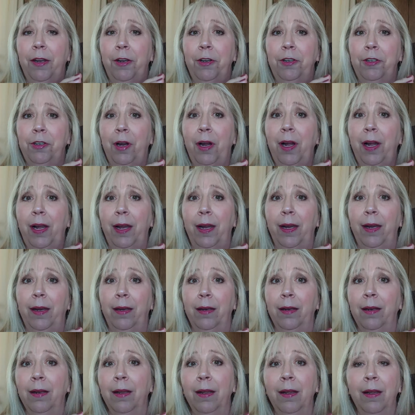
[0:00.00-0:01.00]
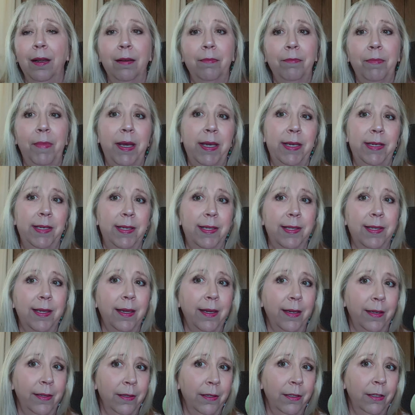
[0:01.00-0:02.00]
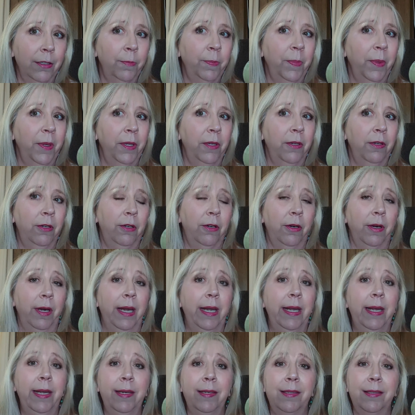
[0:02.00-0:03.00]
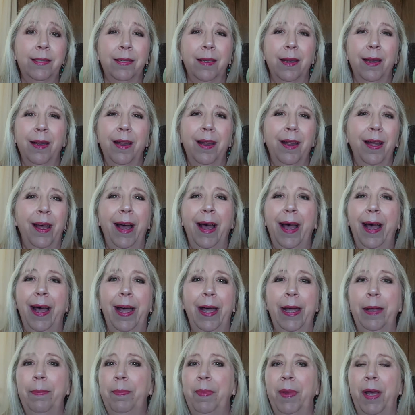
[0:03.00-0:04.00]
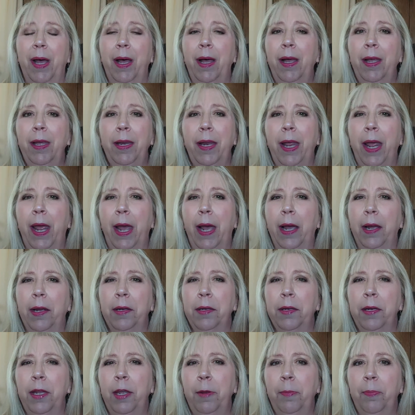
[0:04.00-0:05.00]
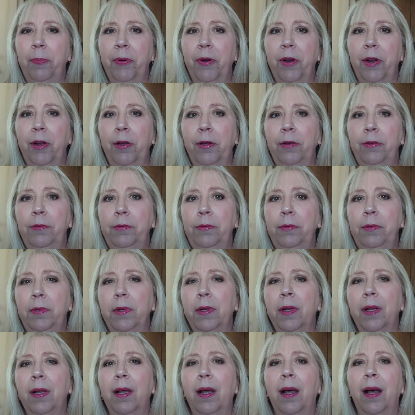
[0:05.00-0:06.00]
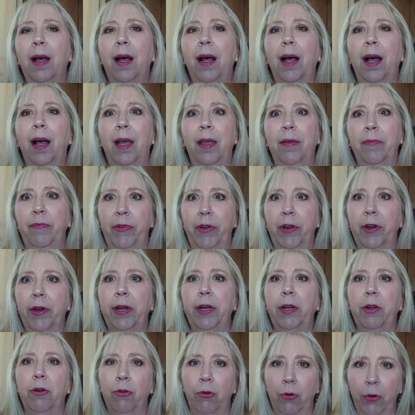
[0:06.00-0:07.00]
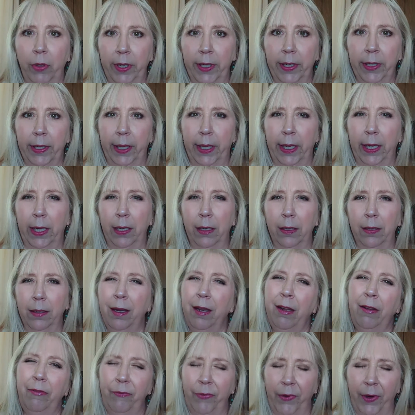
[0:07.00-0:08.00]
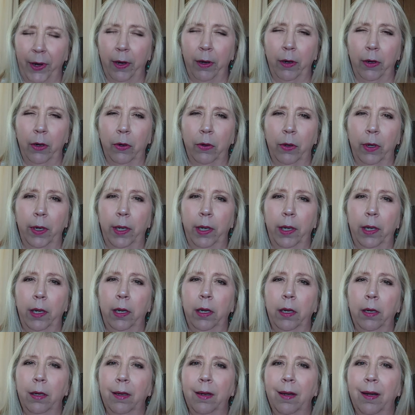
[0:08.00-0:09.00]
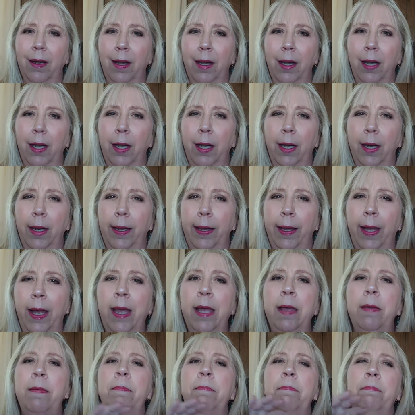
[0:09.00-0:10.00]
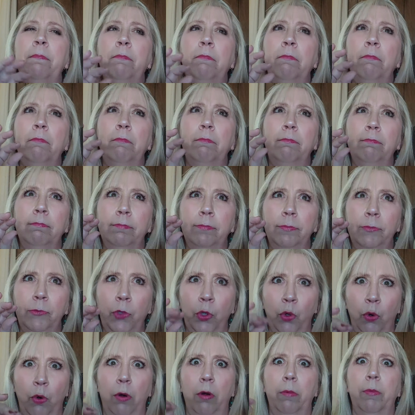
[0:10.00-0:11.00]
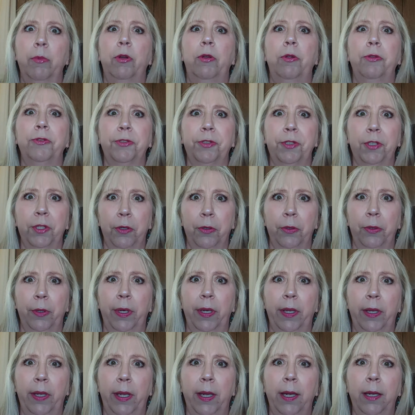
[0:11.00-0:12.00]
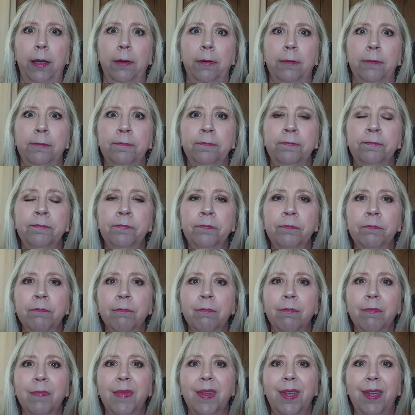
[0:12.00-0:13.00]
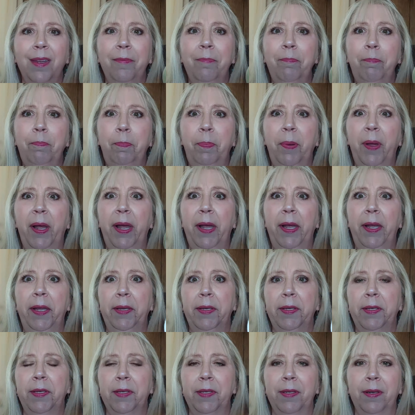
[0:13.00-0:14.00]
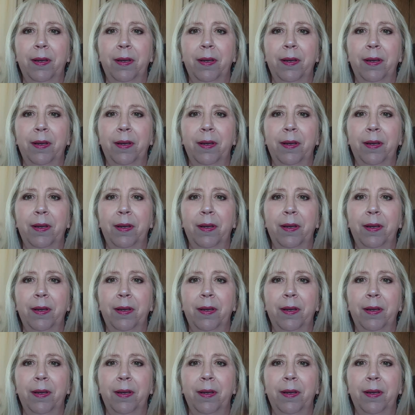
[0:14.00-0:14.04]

it a try. My skin's been great. I'm not acne prone. I'm very oily. Not very oily. I'm normal to oily. But